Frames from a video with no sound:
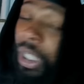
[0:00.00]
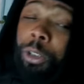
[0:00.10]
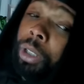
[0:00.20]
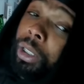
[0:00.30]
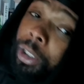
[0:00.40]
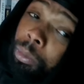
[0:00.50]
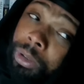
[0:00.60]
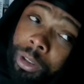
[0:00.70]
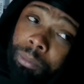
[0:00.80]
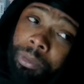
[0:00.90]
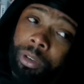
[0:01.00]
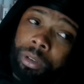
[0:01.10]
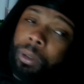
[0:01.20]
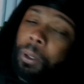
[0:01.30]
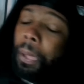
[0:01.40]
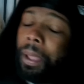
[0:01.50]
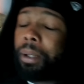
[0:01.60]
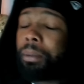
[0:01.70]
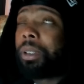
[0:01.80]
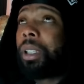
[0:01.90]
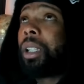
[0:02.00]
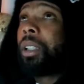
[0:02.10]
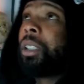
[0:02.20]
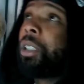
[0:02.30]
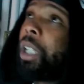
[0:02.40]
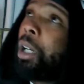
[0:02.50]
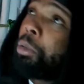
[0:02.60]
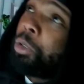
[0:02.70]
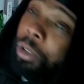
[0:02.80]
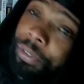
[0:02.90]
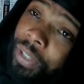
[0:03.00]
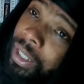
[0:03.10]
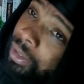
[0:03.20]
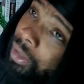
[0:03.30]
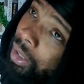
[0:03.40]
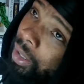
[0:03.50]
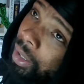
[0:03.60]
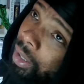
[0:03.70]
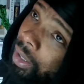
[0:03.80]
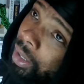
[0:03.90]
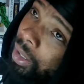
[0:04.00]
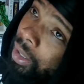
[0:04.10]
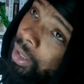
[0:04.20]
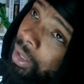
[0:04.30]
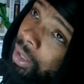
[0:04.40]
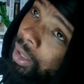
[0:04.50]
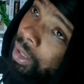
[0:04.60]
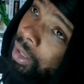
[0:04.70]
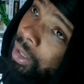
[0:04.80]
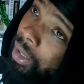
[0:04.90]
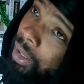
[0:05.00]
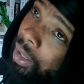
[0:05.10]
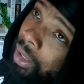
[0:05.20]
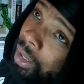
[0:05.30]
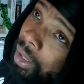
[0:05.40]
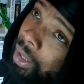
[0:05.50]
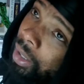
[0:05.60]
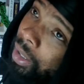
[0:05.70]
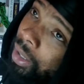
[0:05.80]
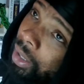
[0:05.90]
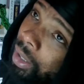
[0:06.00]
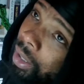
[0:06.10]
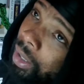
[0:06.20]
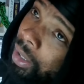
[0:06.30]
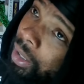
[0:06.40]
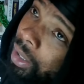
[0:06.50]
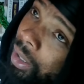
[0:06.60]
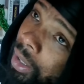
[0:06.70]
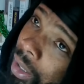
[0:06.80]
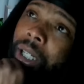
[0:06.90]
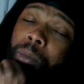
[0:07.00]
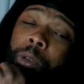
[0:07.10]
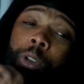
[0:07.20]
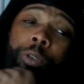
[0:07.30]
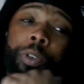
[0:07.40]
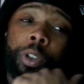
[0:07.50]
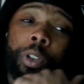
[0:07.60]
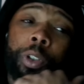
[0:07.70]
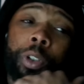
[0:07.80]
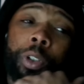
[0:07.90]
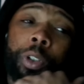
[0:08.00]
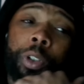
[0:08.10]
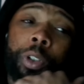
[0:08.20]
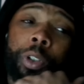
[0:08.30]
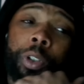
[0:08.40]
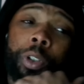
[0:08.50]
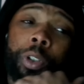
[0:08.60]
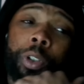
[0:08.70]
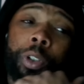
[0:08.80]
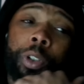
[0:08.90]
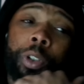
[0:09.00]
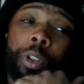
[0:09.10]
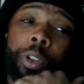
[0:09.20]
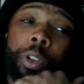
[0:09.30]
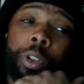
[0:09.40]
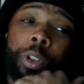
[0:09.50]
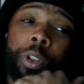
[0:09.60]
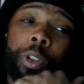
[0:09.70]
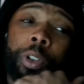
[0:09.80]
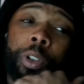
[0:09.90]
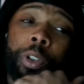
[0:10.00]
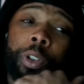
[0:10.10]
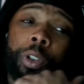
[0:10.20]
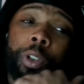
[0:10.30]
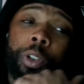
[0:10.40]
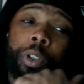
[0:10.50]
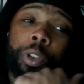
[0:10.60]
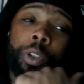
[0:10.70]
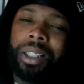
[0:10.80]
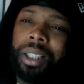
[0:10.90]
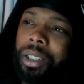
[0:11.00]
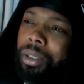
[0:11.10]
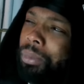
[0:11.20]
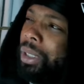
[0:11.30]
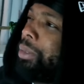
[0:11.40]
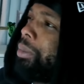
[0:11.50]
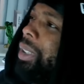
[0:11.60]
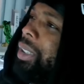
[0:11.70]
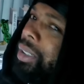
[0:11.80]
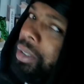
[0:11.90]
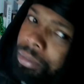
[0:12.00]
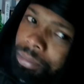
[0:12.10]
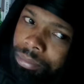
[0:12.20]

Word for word: I knew that nigga wasn't coming though. I, was I was on Facts Live. The nigga K Walker um, comments and says, I'm on the phone with the nigga now. Told y'all that shit was like 9:30 at night. I'm like, what?